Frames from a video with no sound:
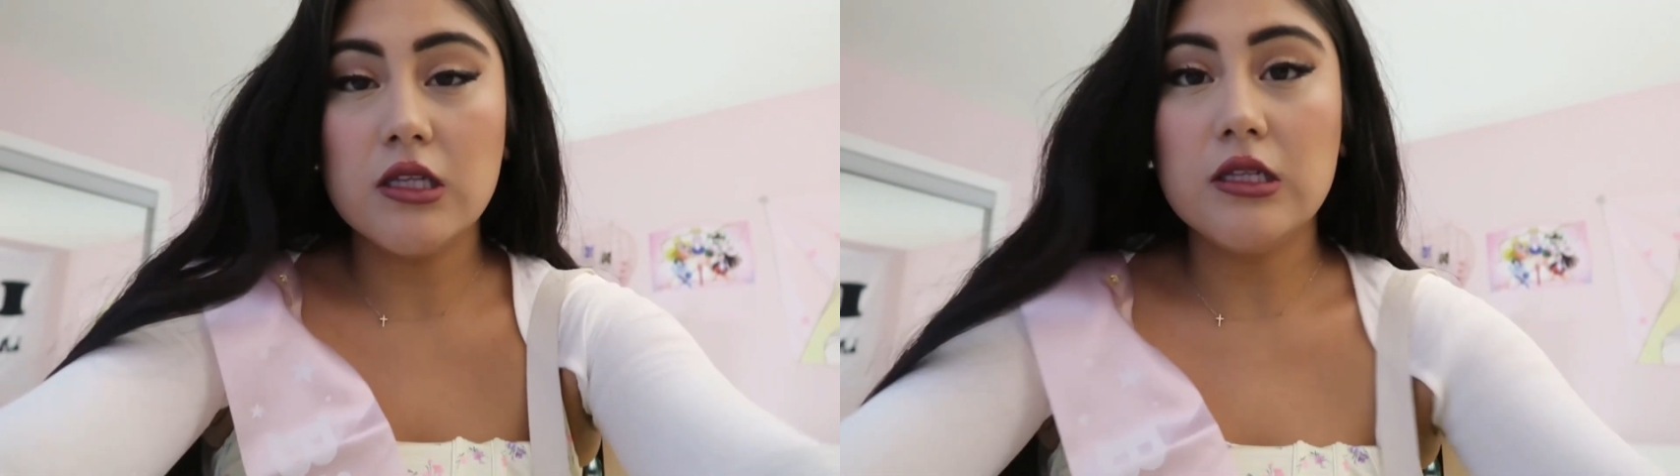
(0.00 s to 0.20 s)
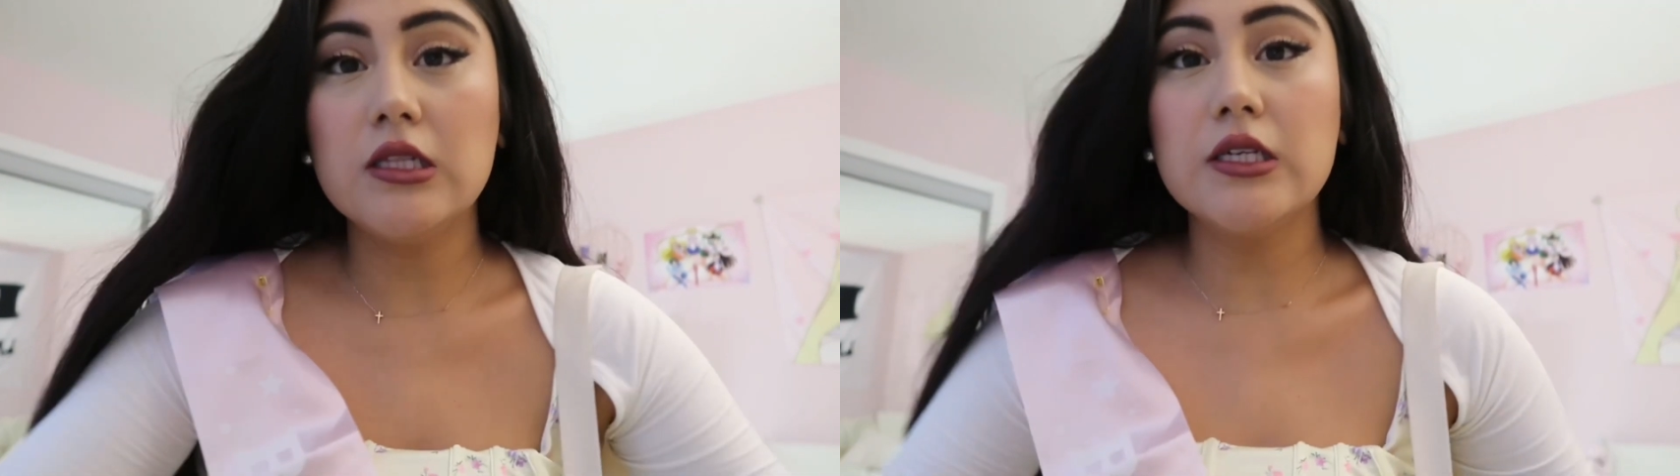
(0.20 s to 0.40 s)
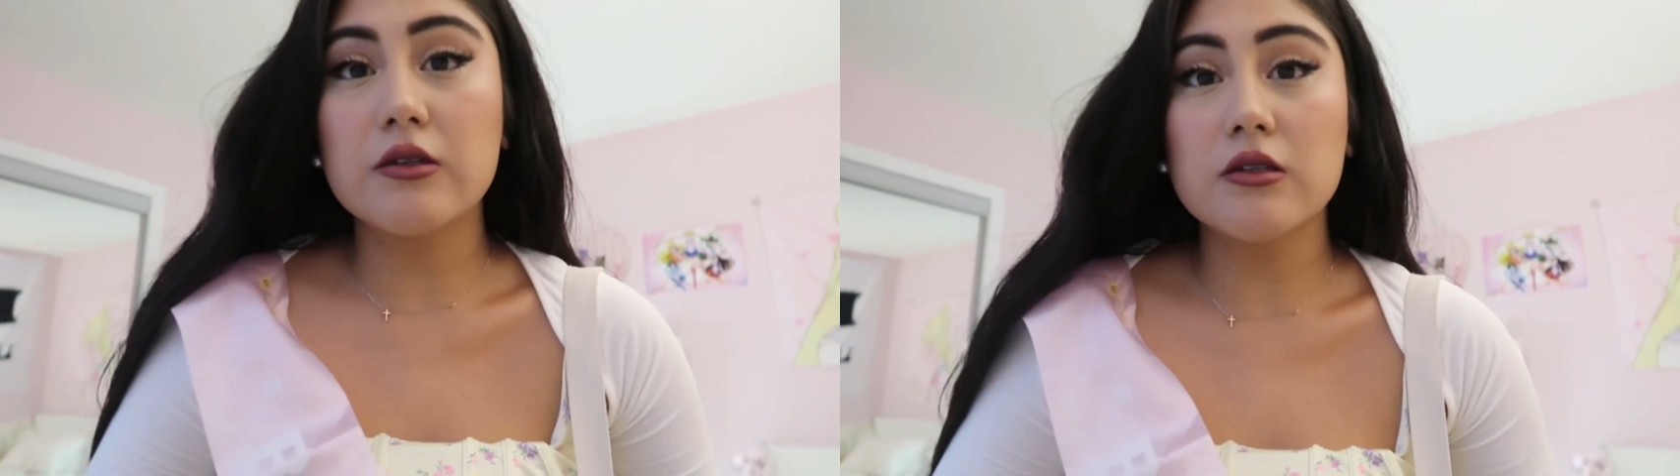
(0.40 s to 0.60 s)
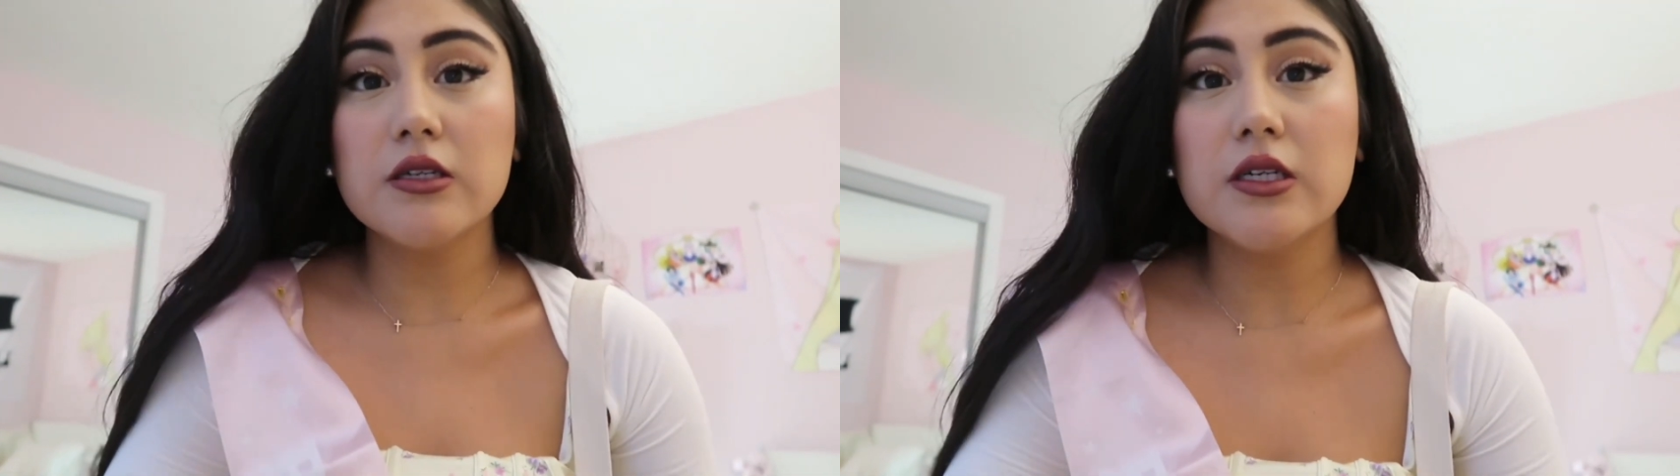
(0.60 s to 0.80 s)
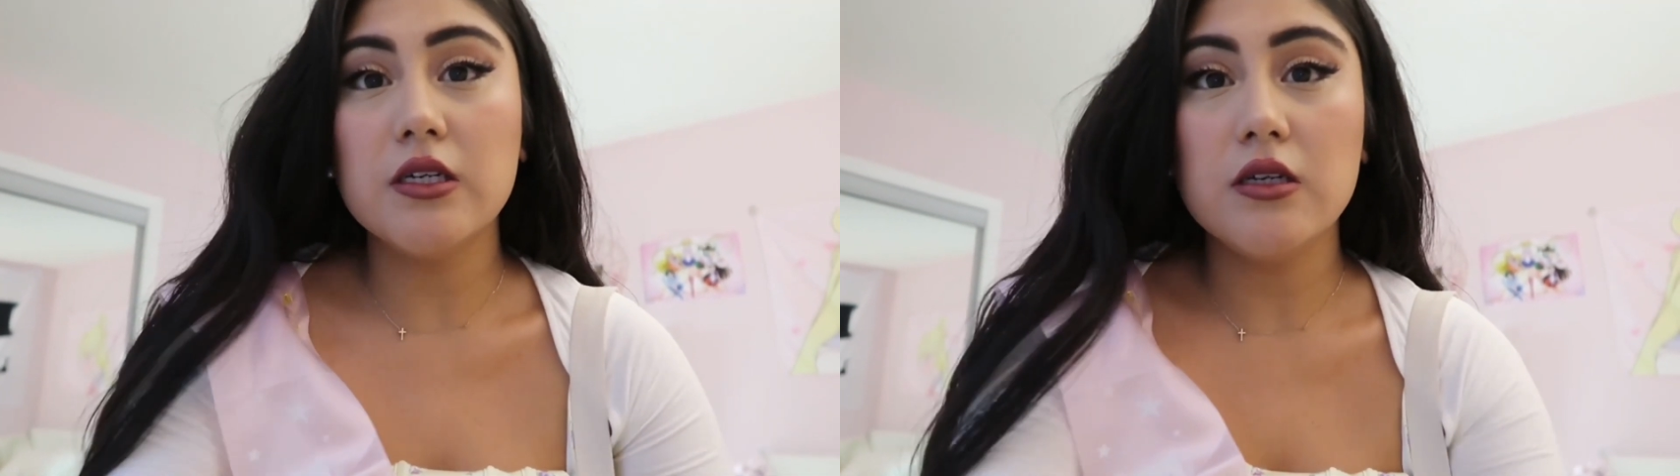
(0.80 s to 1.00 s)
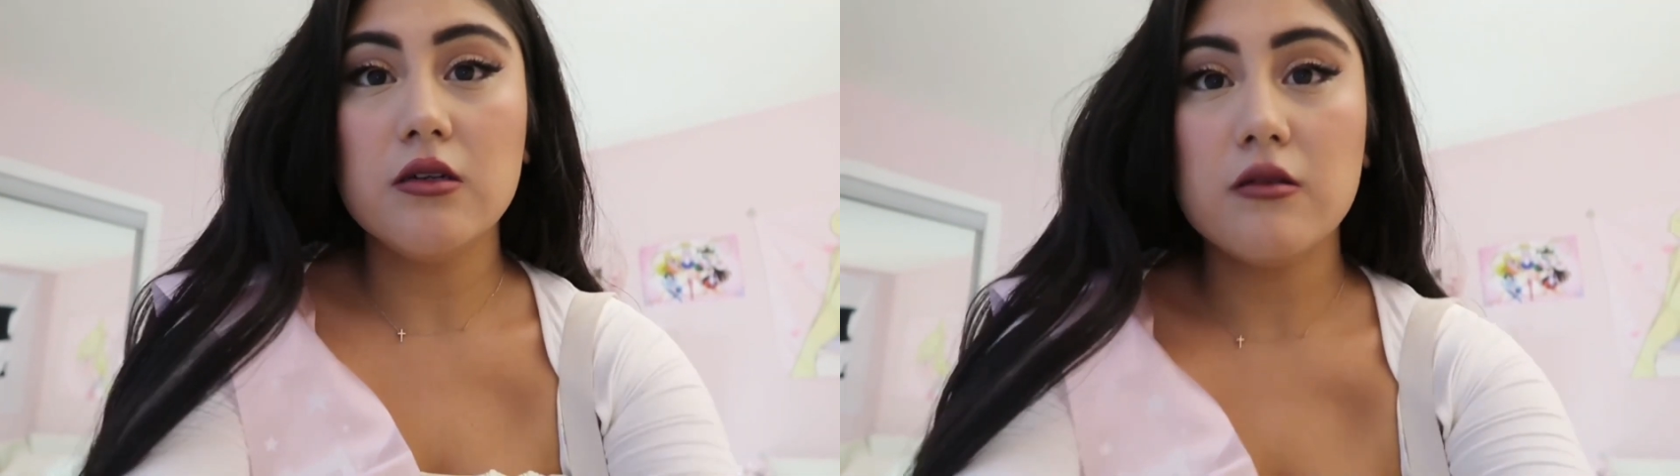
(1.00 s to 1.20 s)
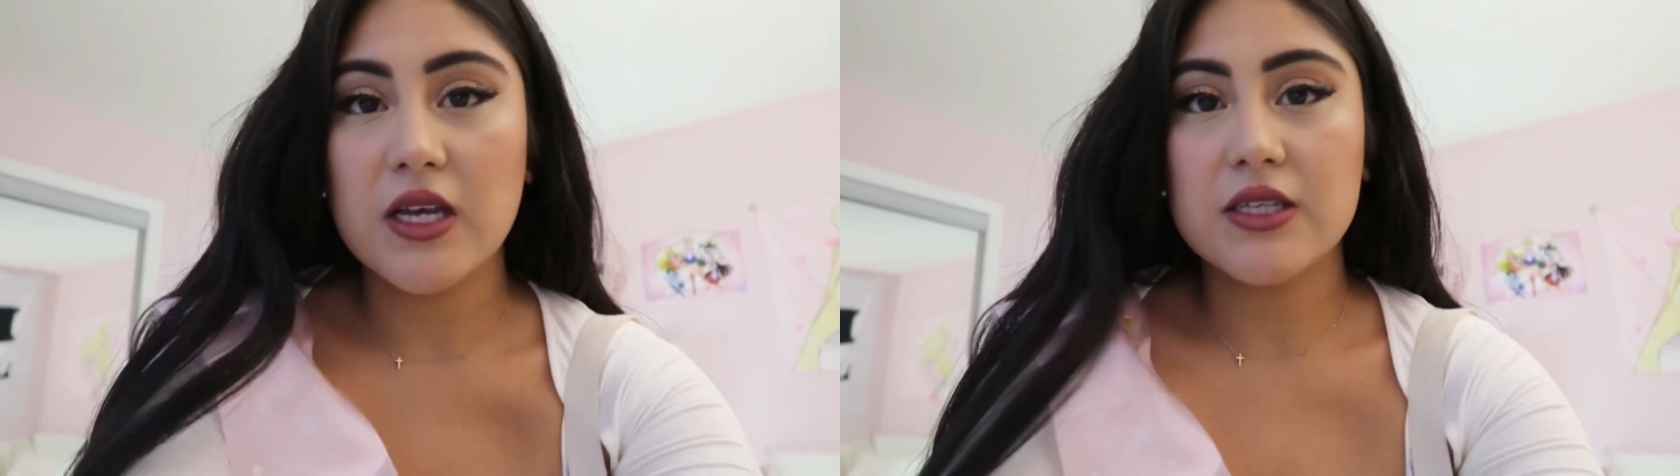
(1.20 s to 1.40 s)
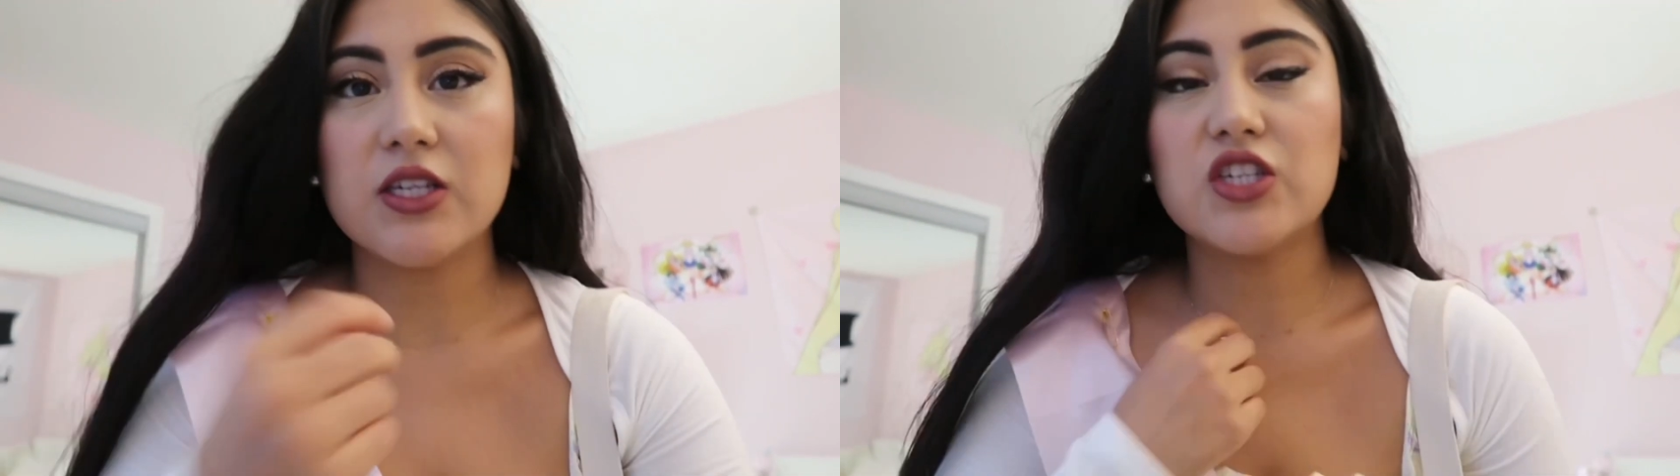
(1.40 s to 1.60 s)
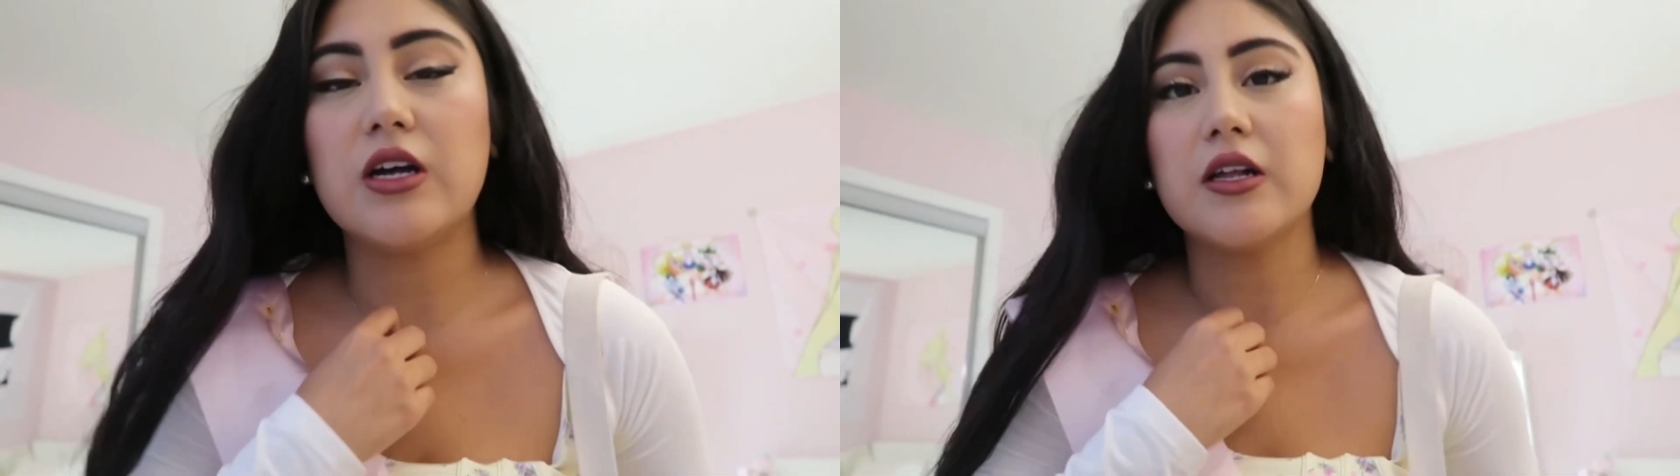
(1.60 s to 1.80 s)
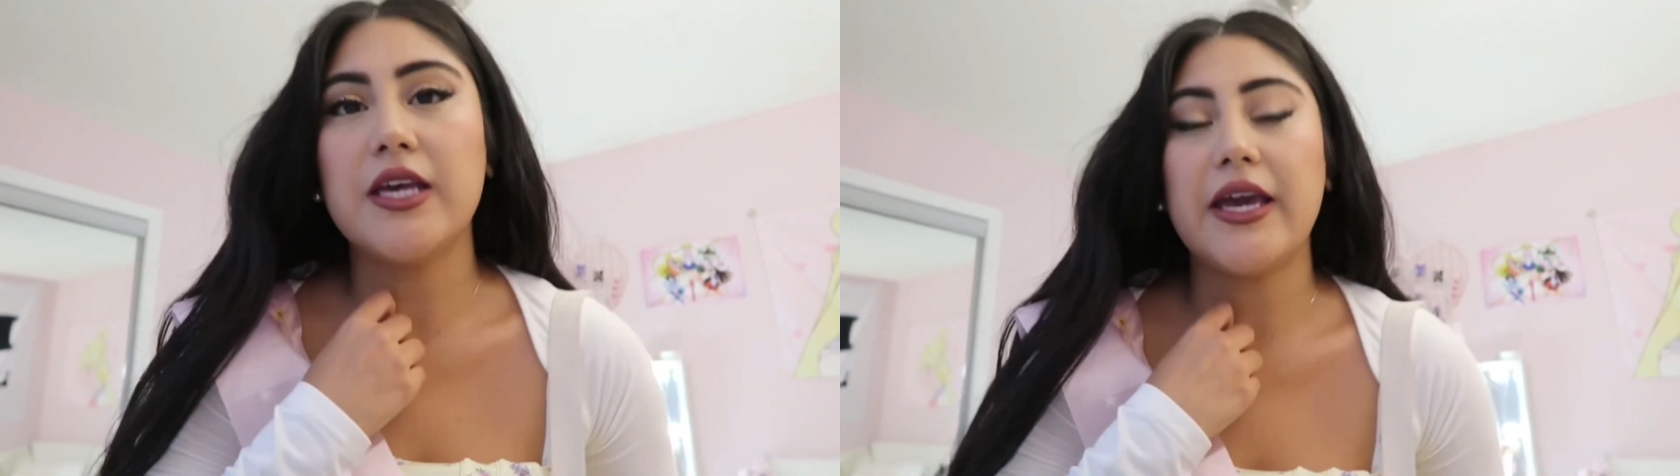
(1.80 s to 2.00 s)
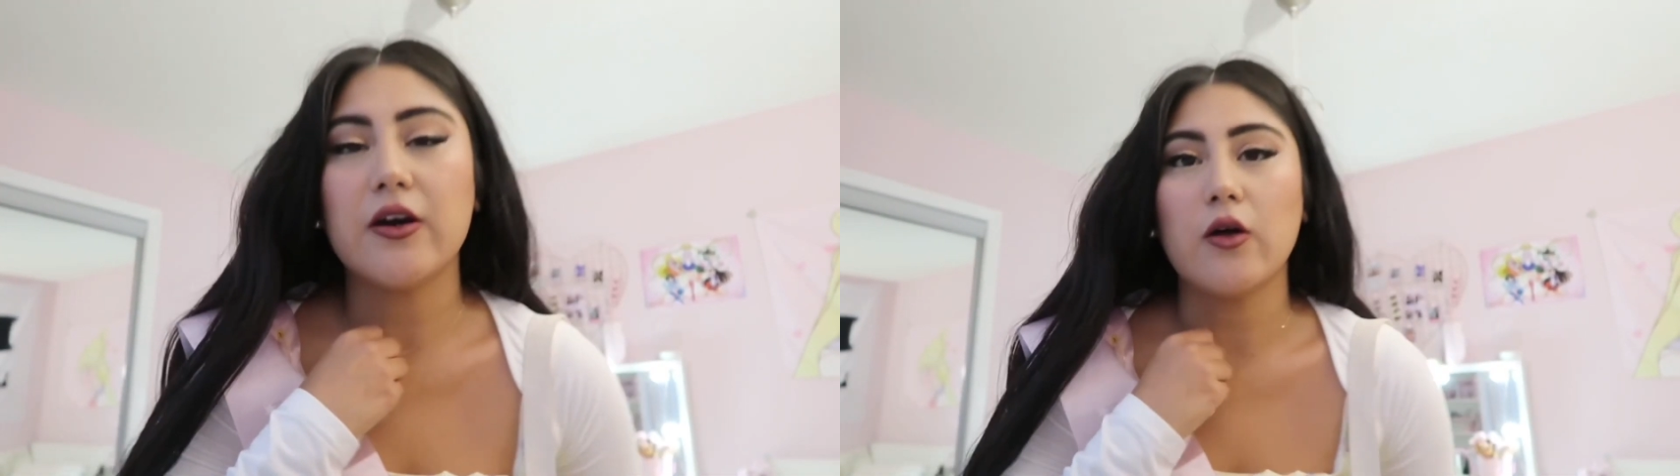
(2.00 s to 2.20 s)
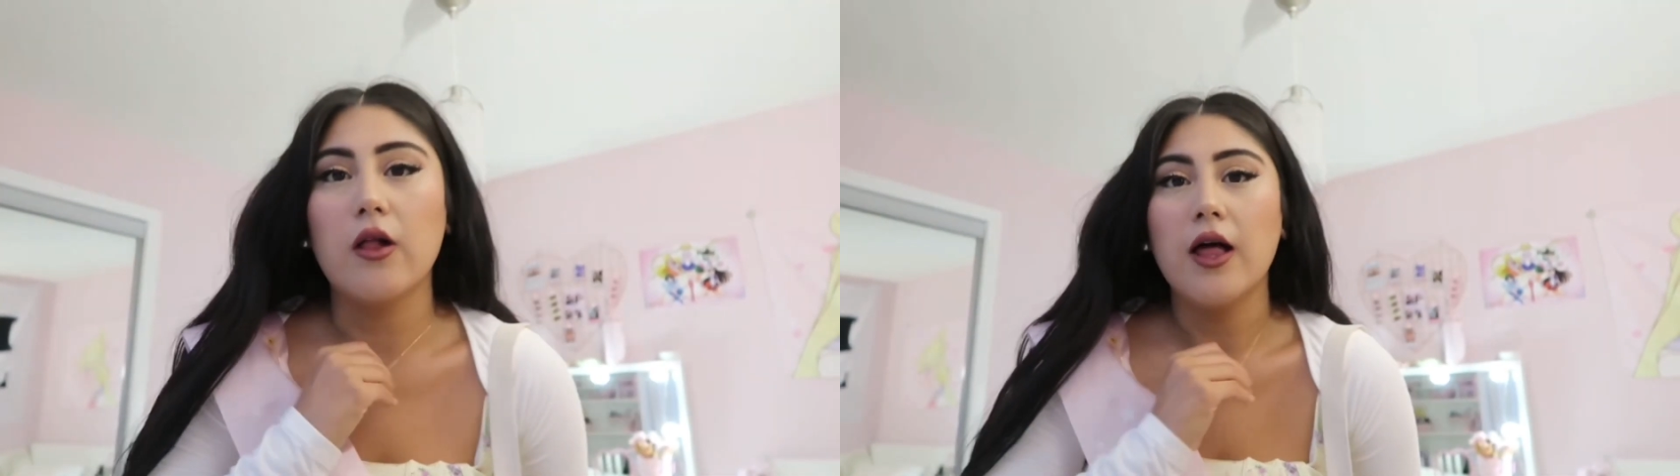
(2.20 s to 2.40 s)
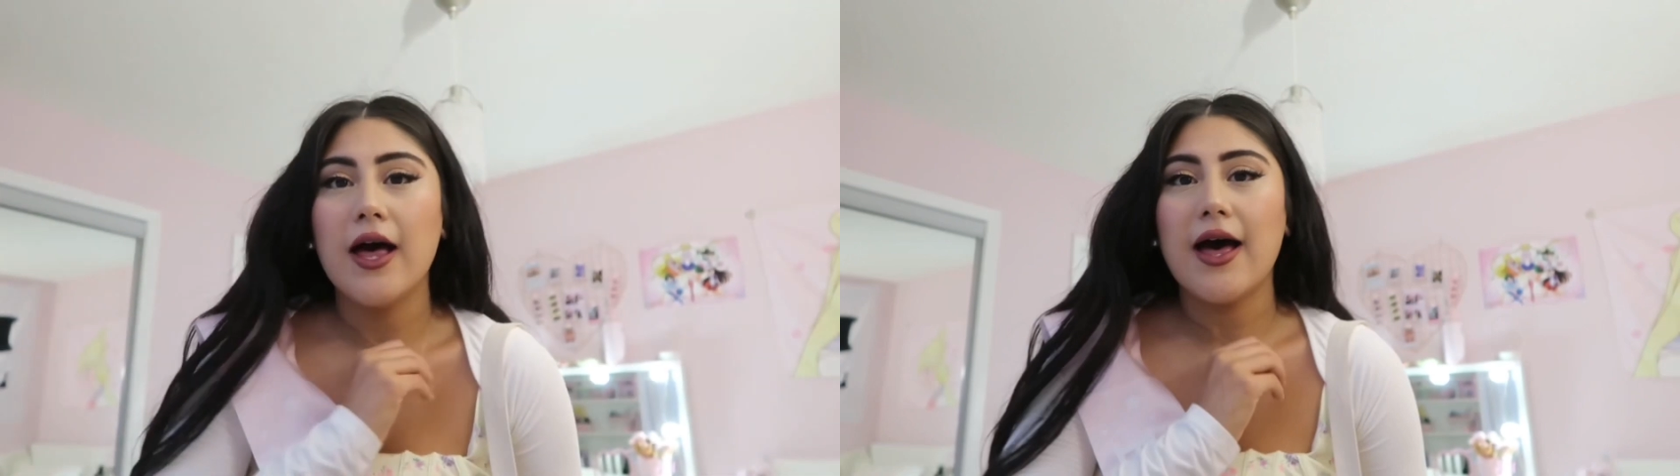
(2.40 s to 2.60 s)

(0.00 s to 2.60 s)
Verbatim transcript: literally such an ugly angle.